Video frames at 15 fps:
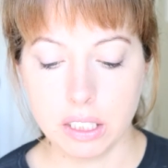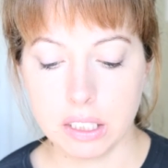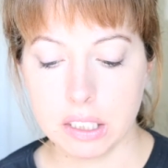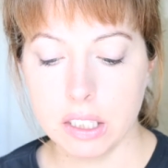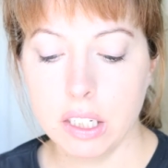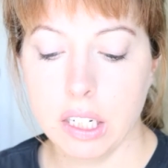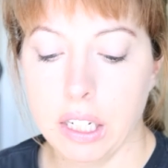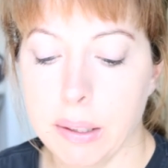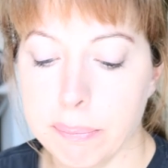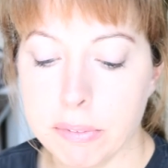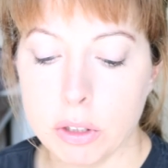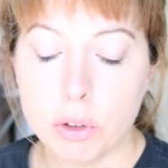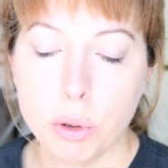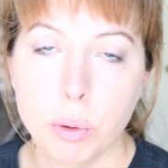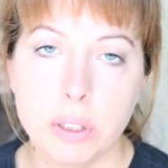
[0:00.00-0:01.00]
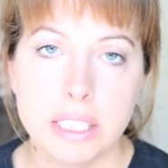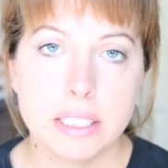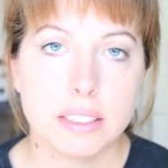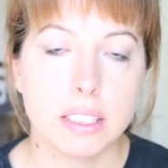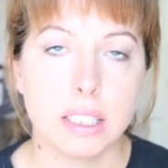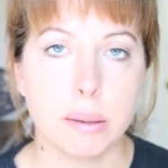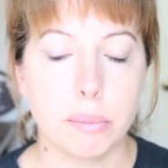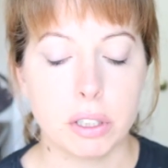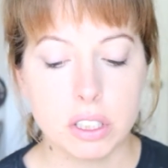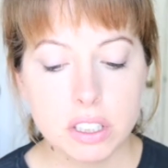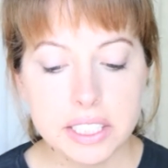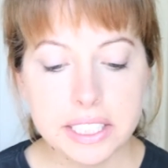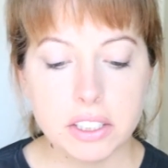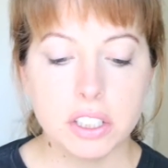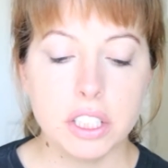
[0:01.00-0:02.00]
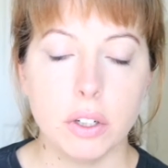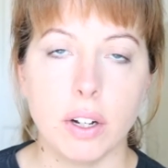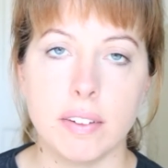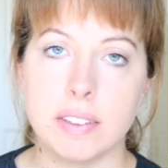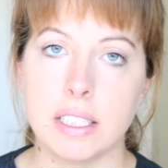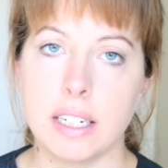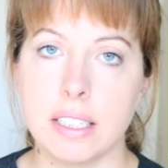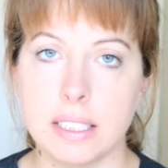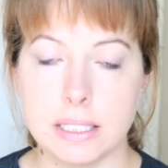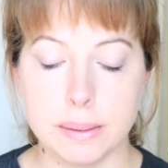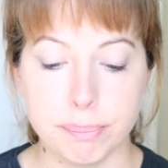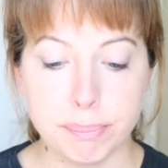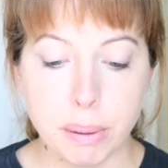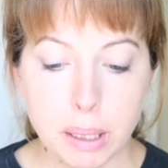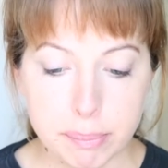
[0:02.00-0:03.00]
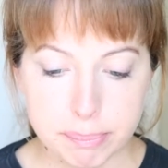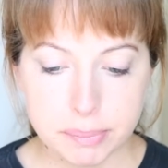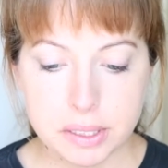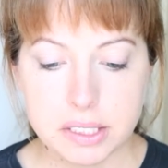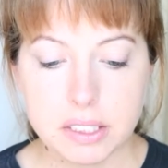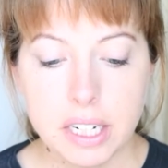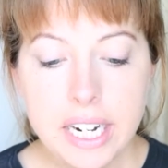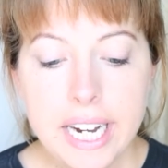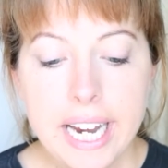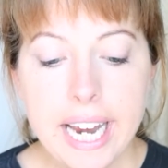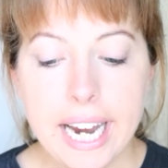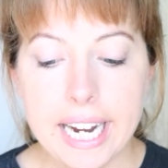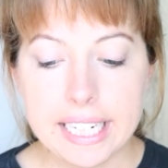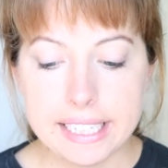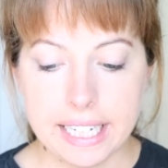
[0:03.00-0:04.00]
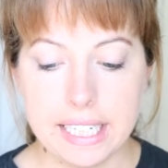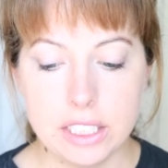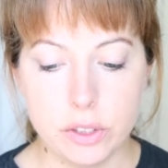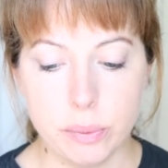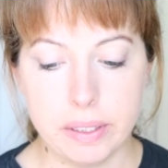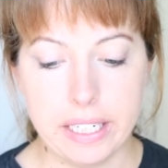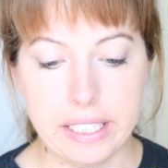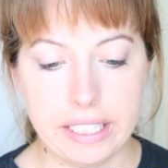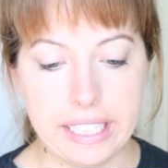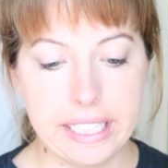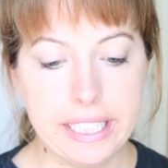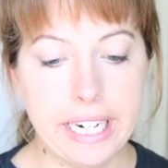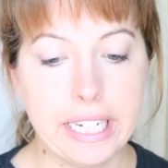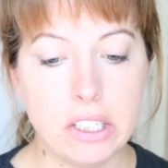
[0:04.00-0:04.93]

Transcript: The, um, the tooling's a lot more cleaner, you have a lot less bumps and that is what I like.